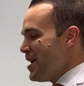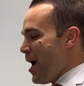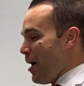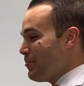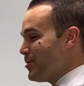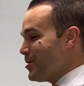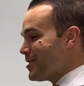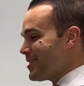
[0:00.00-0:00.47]

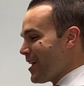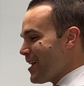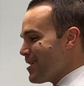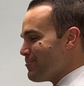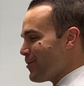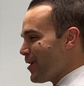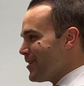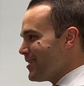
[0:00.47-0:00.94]
I'm just
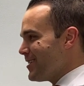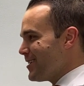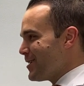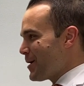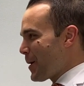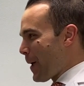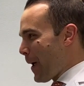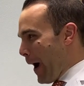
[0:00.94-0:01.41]
saying, bro.
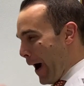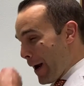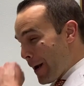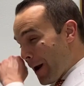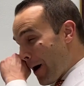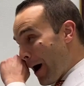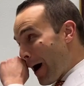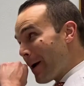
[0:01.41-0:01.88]
I
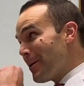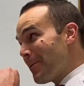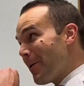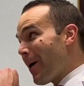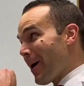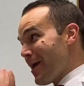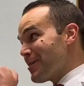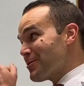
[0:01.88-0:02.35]
know how you
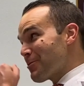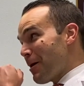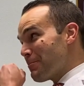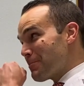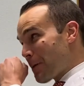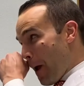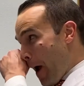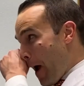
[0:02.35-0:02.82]
are. That's why
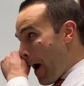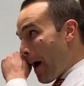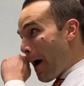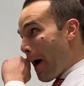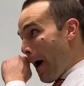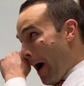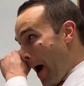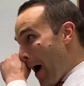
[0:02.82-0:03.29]

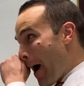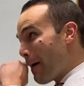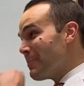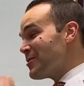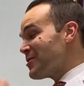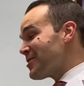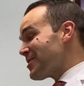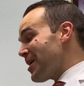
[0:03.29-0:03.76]

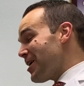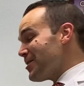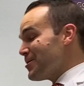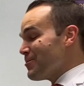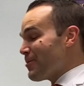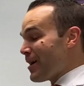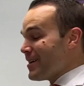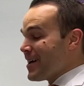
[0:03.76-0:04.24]
I'm just telling
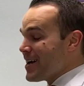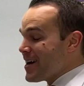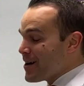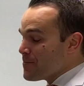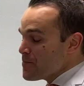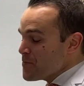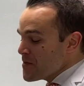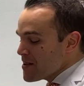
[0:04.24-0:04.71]
you right
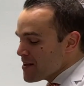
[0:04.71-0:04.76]
now.